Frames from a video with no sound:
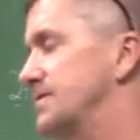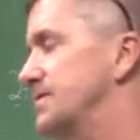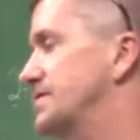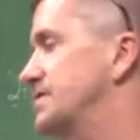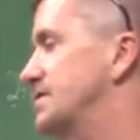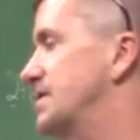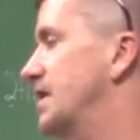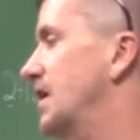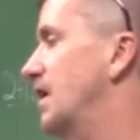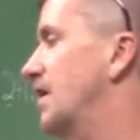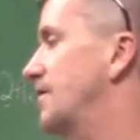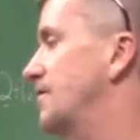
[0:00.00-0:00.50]

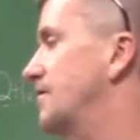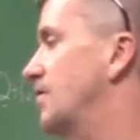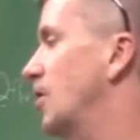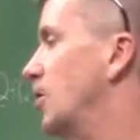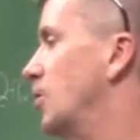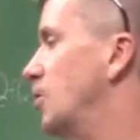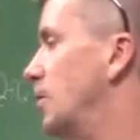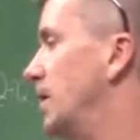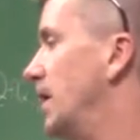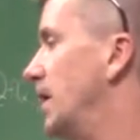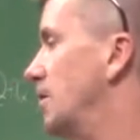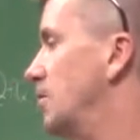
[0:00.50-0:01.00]
see how far
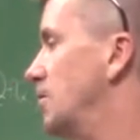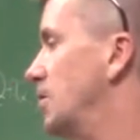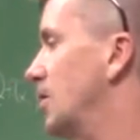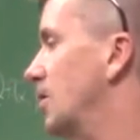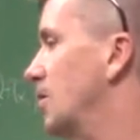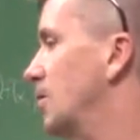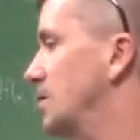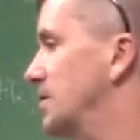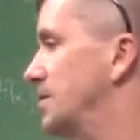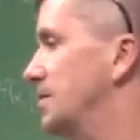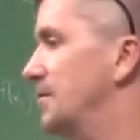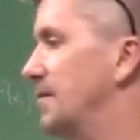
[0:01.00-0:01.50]
away we are
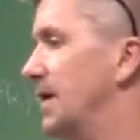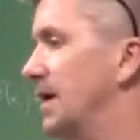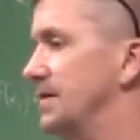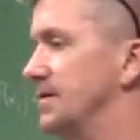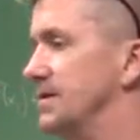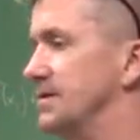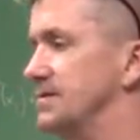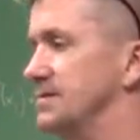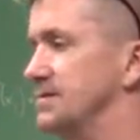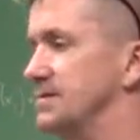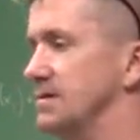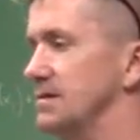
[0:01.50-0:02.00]
with
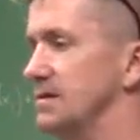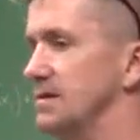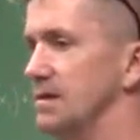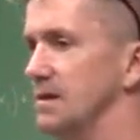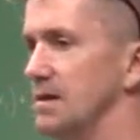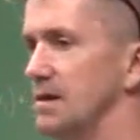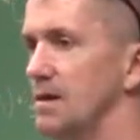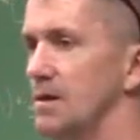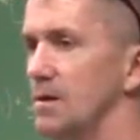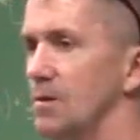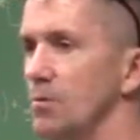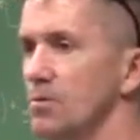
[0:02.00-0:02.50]
methods.
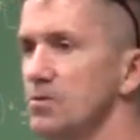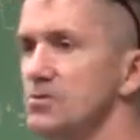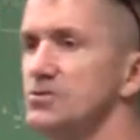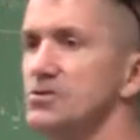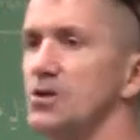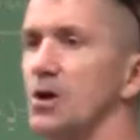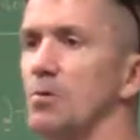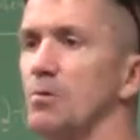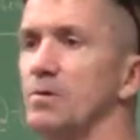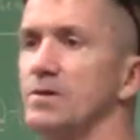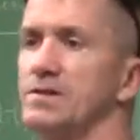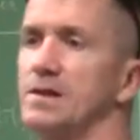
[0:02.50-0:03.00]
We'll
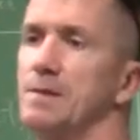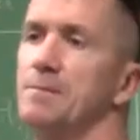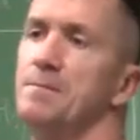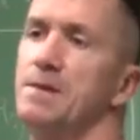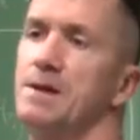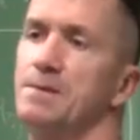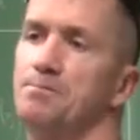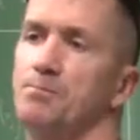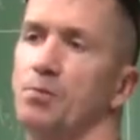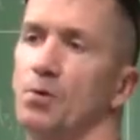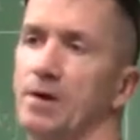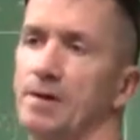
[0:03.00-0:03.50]
start with the
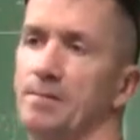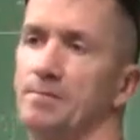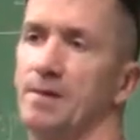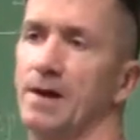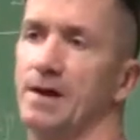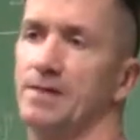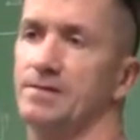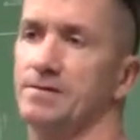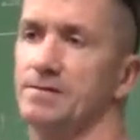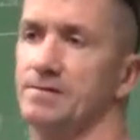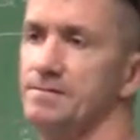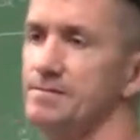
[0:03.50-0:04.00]
midpoint
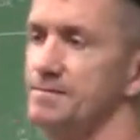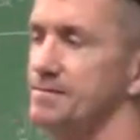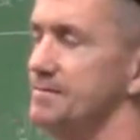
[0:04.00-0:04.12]
method.